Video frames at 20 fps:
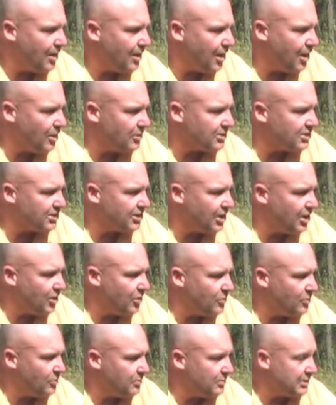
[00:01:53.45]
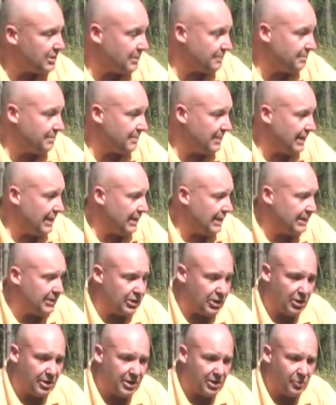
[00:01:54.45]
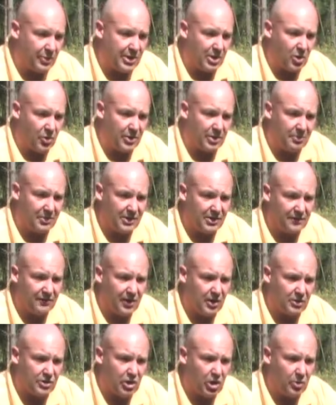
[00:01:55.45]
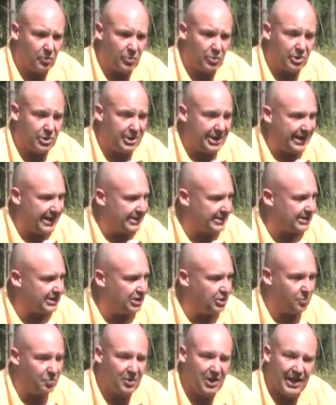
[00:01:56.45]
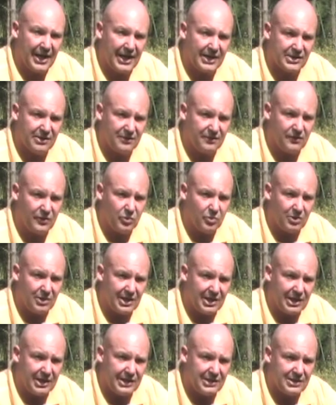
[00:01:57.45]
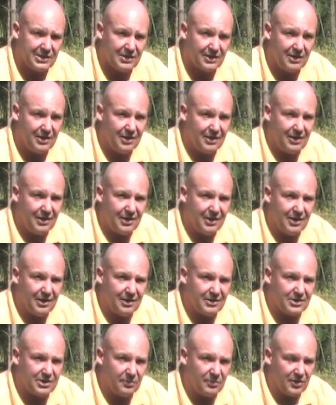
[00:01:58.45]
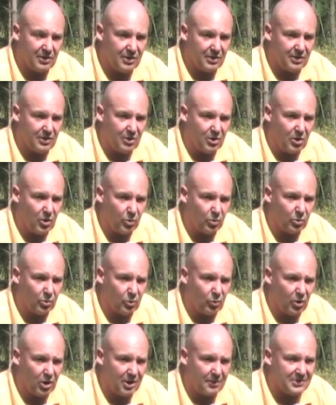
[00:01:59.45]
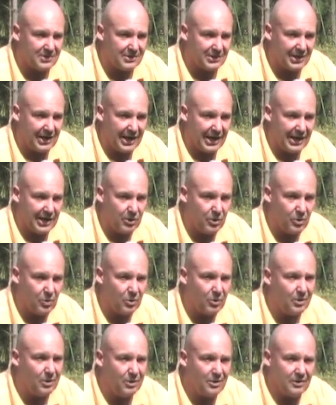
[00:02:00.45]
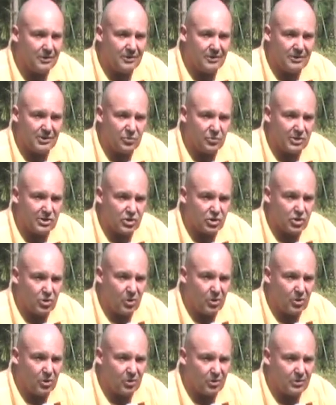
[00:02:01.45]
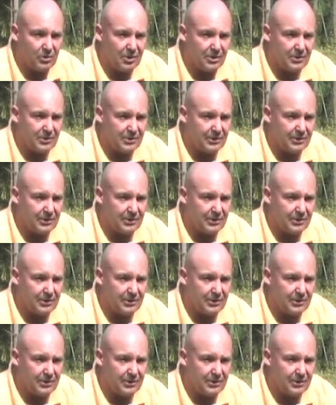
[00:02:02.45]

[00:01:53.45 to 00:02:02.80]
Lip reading: Also, here we are in the month of October. You can still plant a few things. Some of the colder crops, kale, Swiss chard,